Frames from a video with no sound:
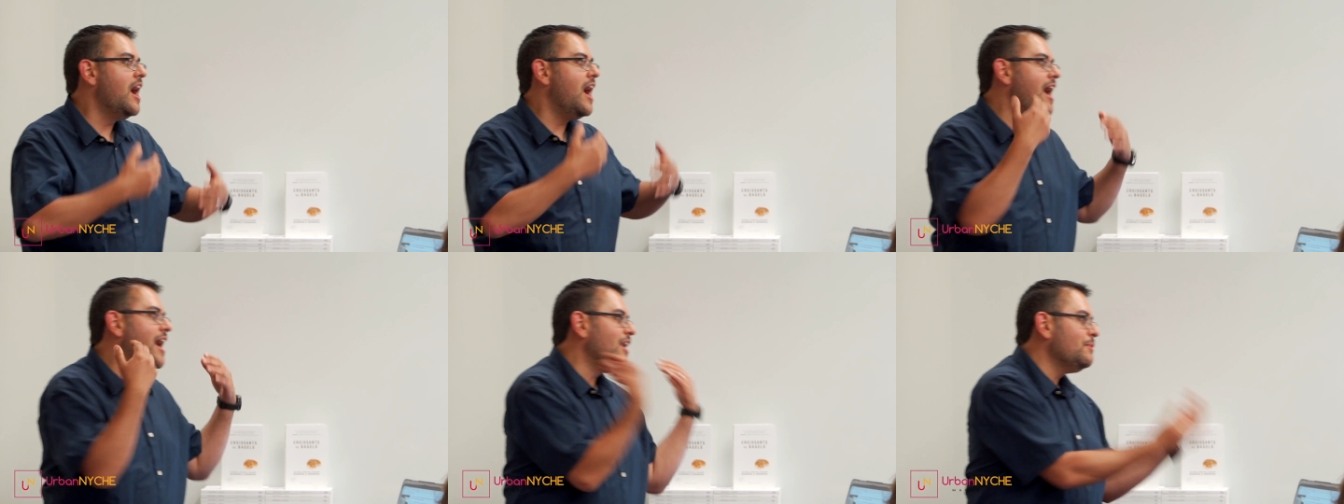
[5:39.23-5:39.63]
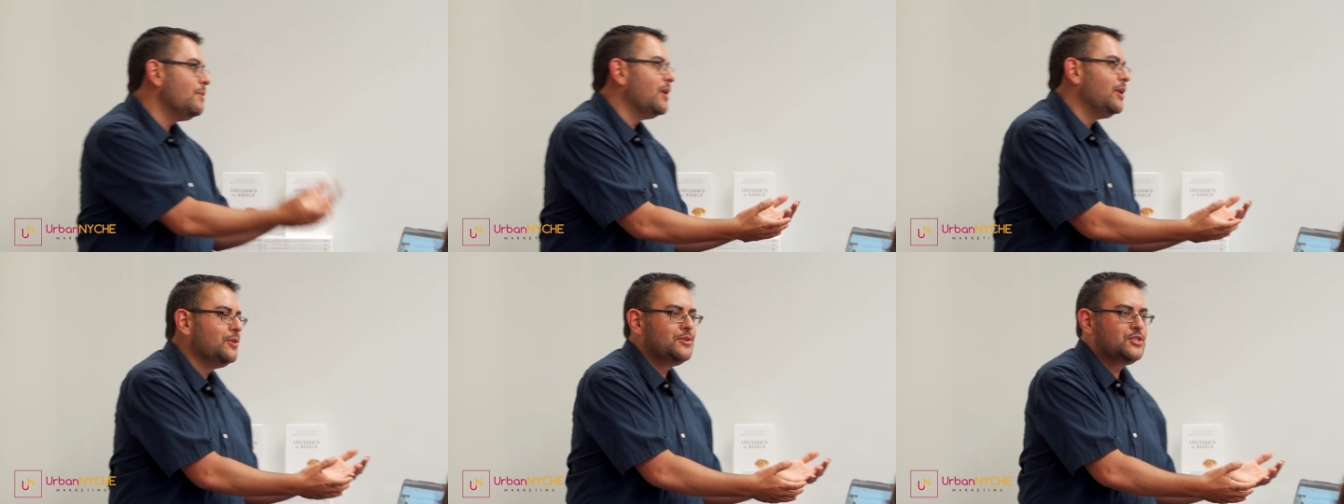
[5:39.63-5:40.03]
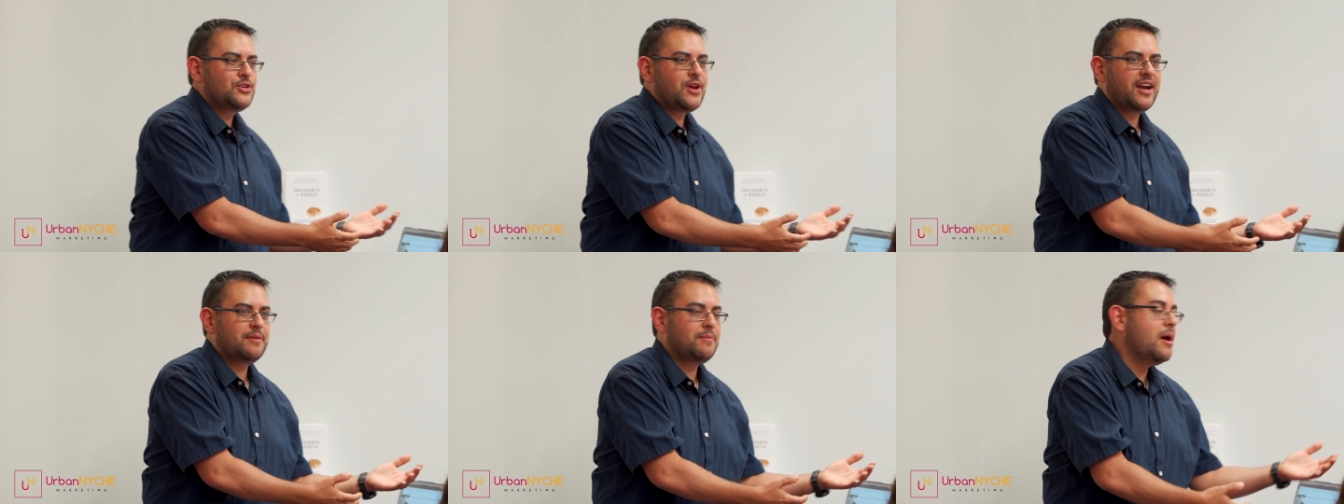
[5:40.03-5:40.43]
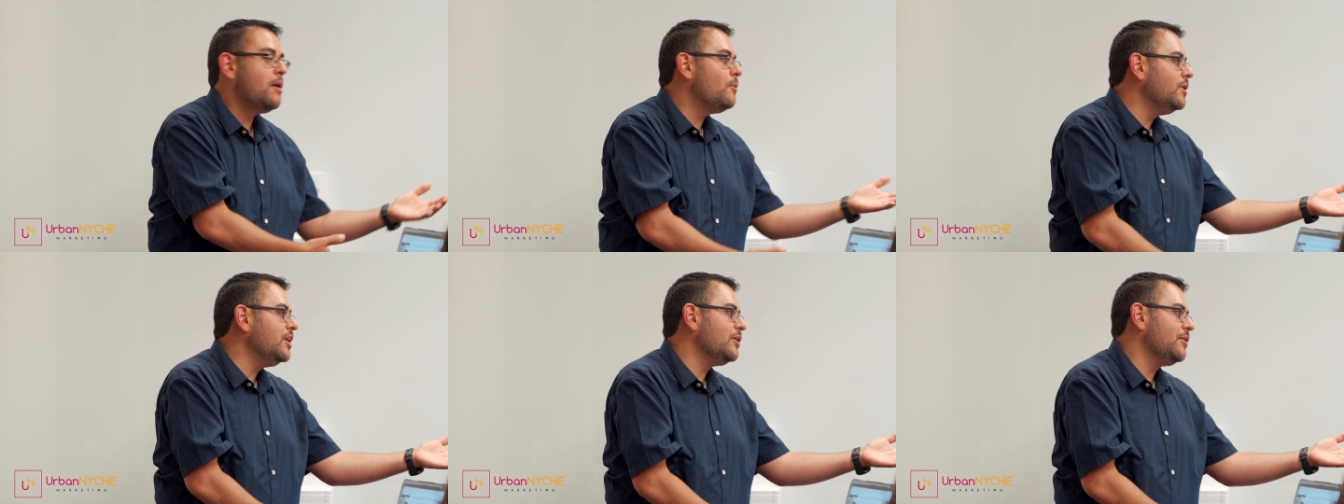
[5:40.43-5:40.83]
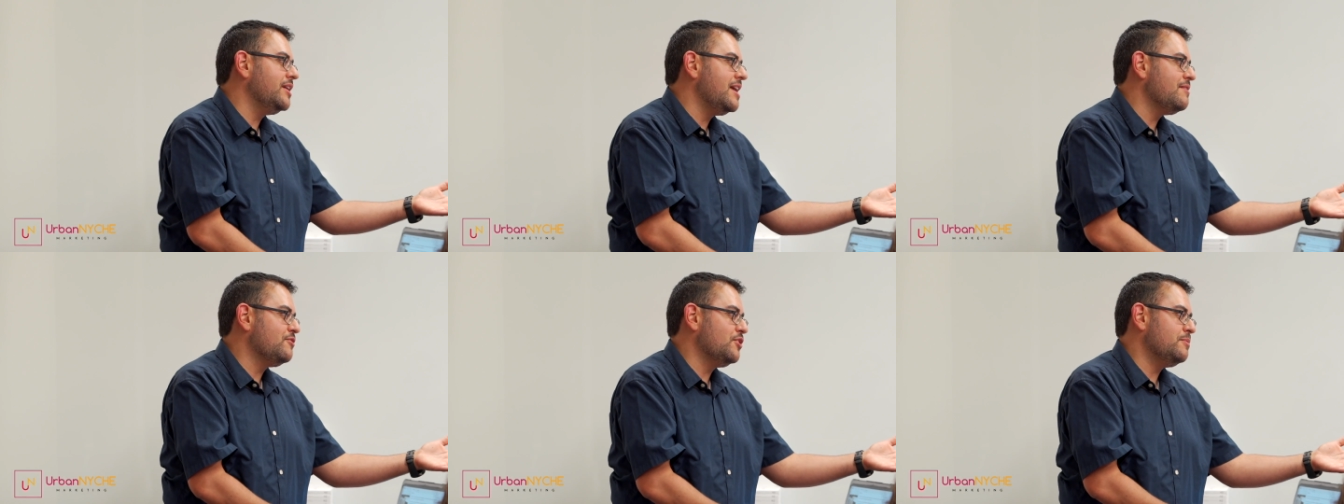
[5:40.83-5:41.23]
I don't want to lose track of what a great
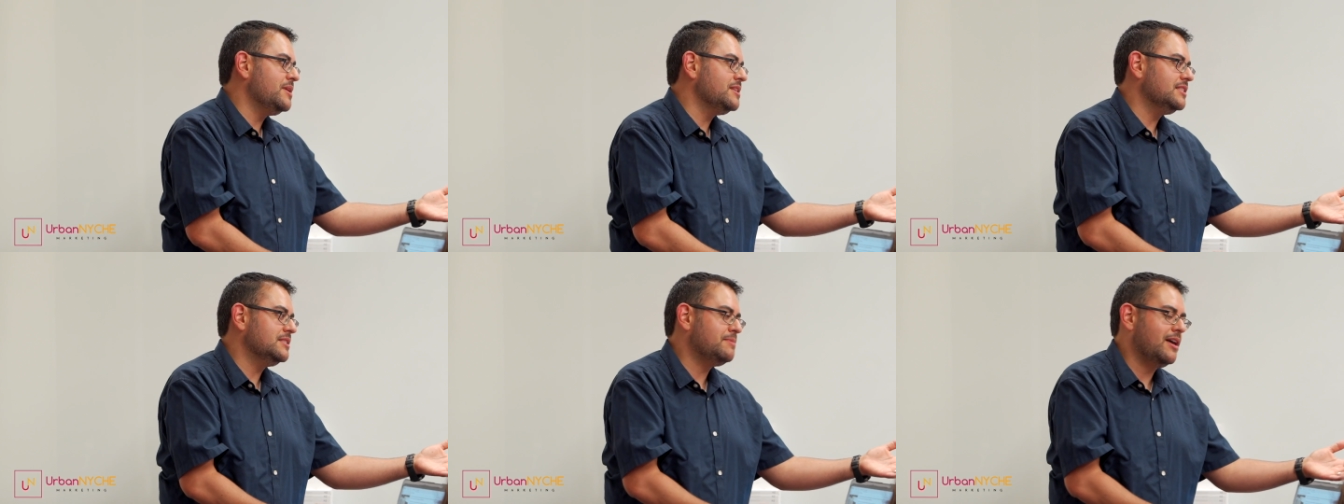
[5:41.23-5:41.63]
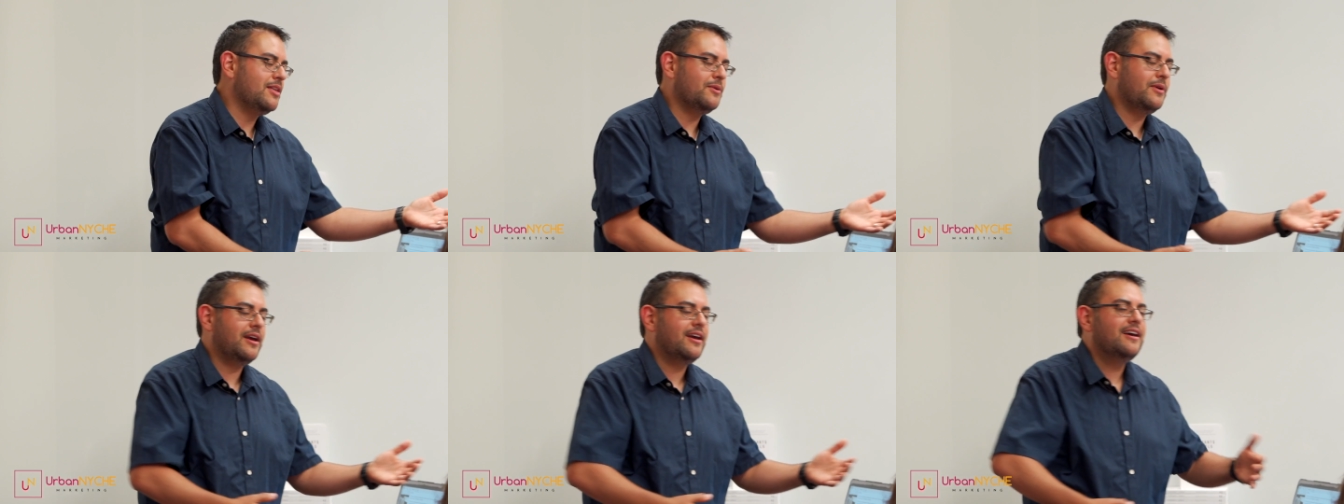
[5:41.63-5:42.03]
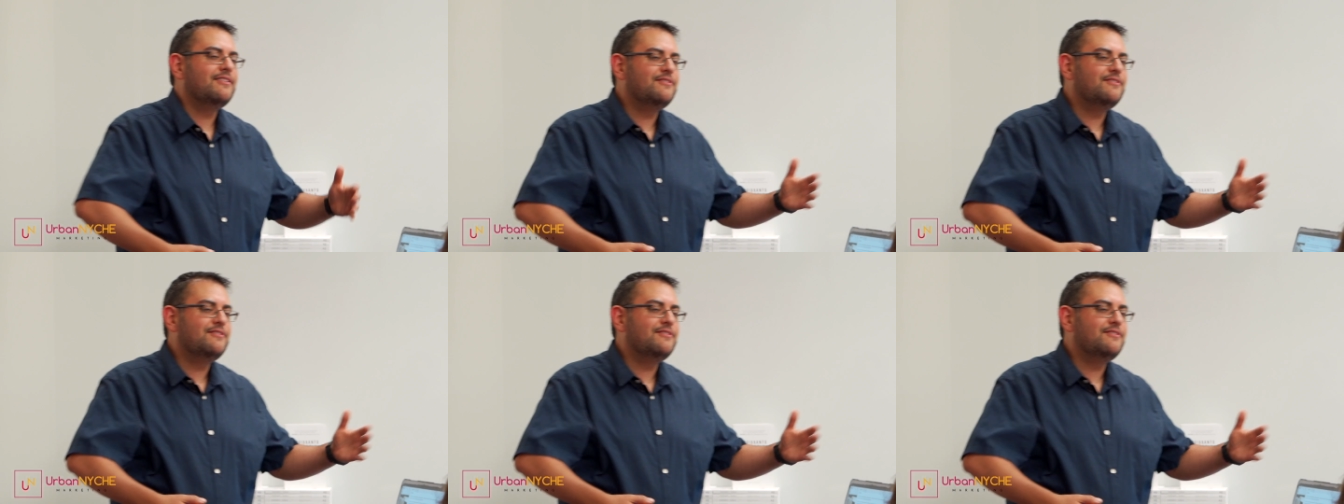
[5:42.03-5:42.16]
name for your business, by the way.